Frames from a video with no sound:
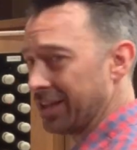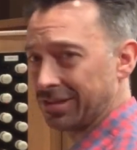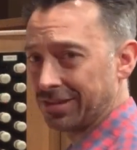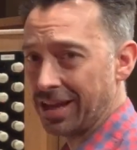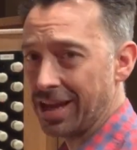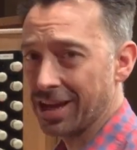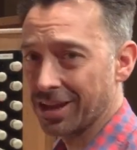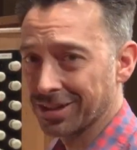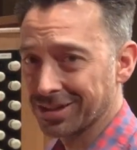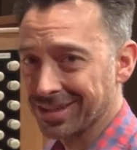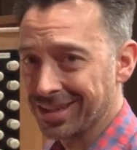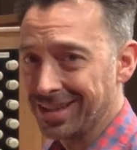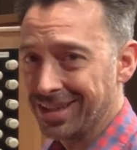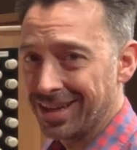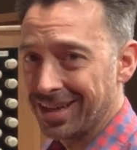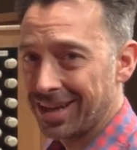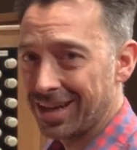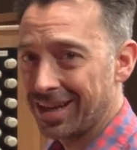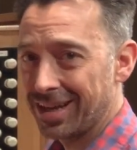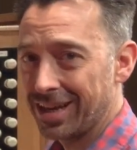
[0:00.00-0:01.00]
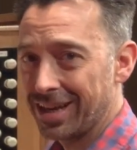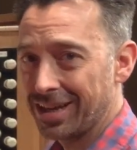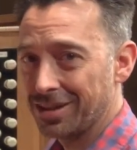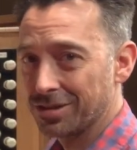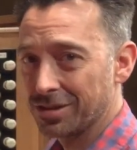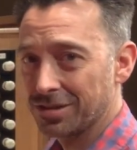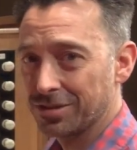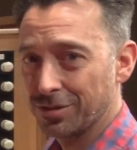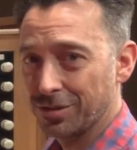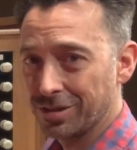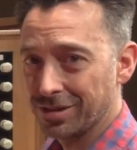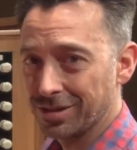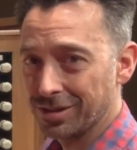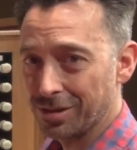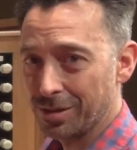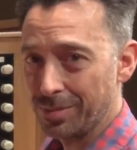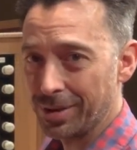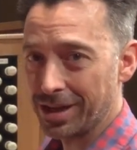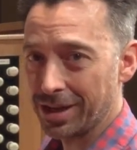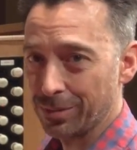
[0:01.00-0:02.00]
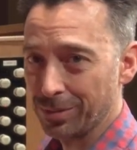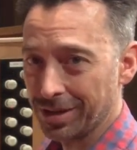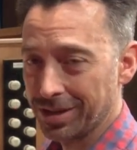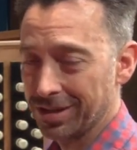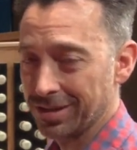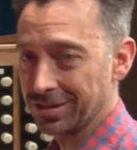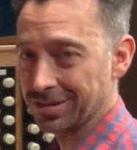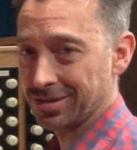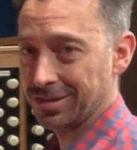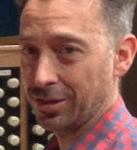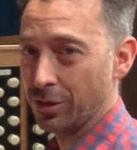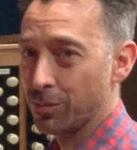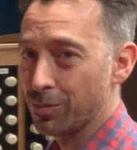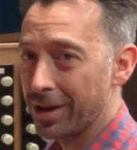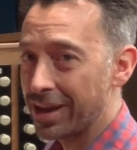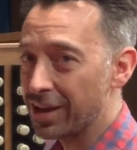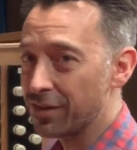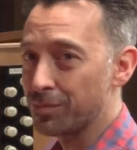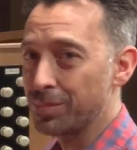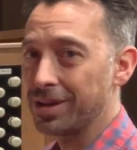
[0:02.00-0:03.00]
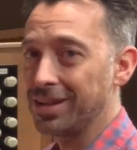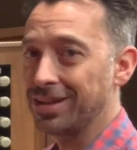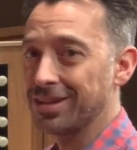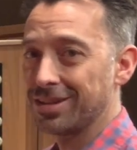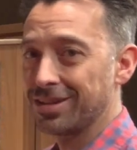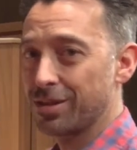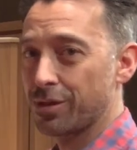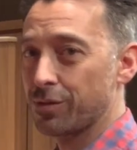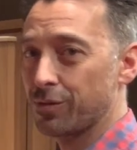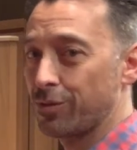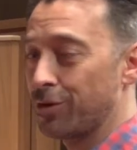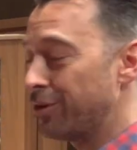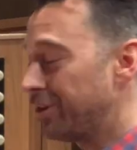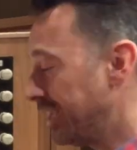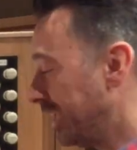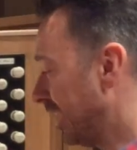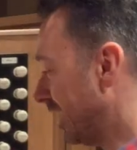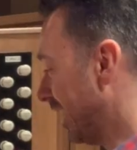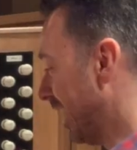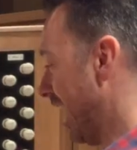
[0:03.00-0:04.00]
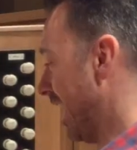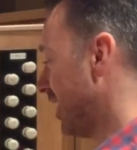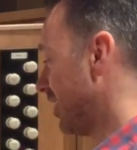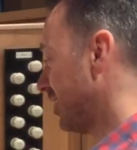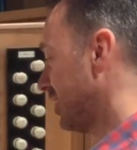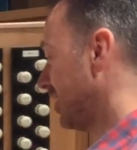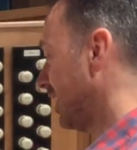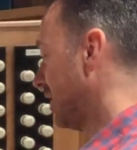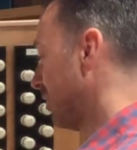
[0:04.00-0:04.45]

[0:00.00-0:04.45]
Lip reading: a sound, and the sooner the better, because you may have been thrown in and just